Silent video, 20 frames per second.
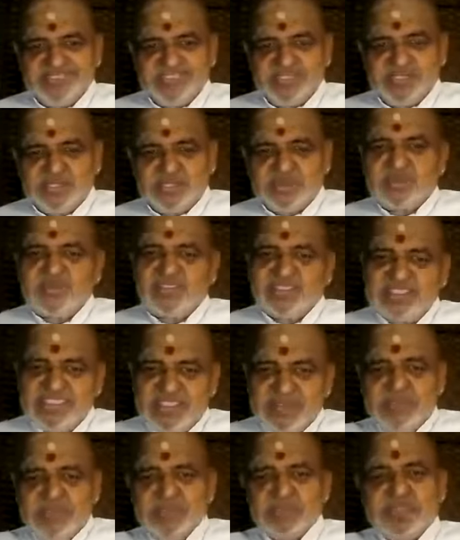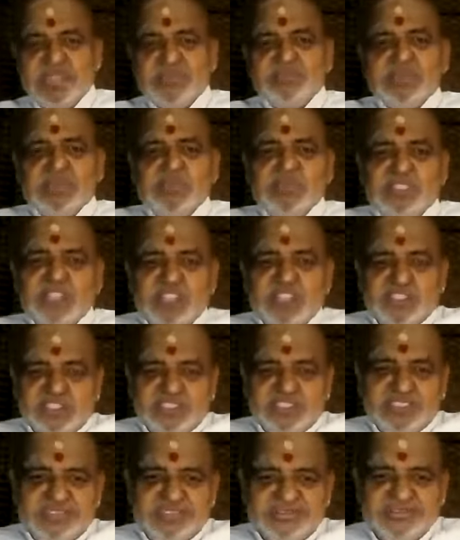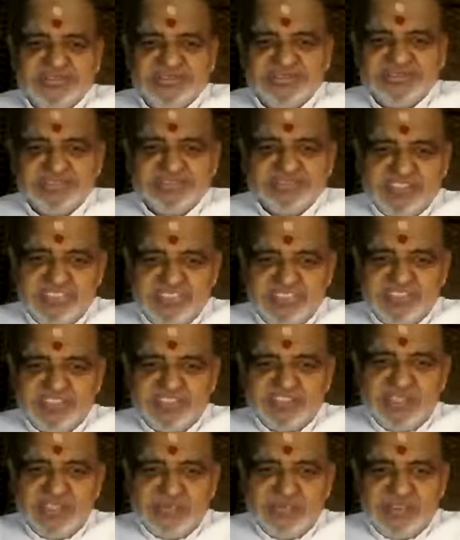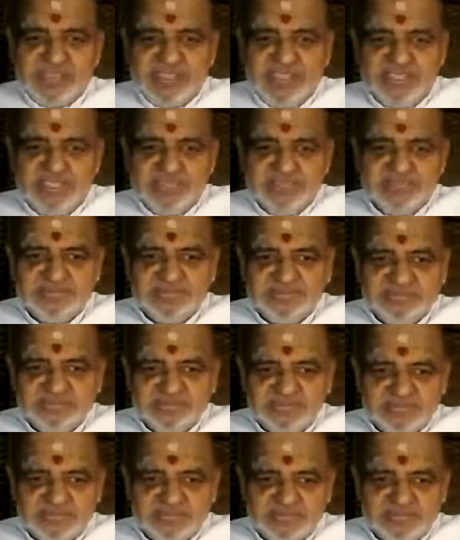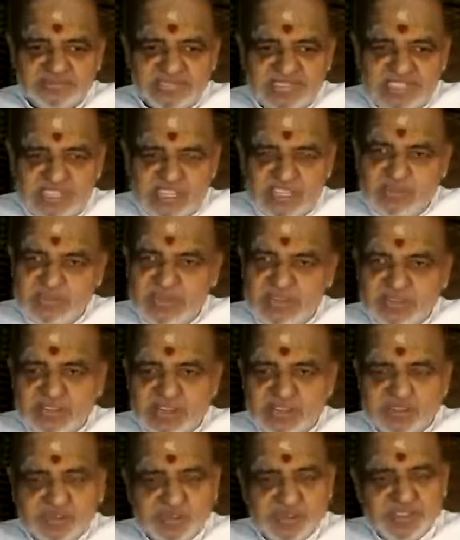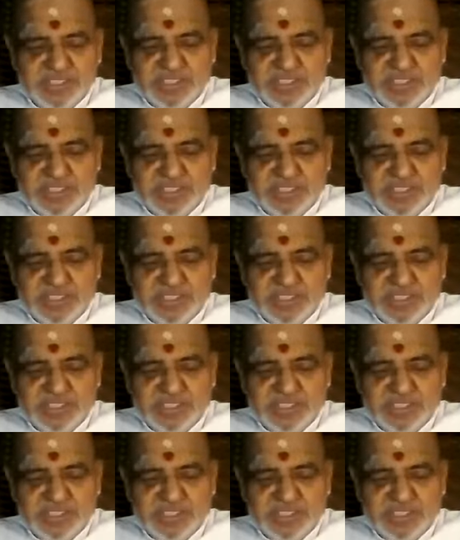So for them, you keep them engaged. The same line. That will be a wonderful thing.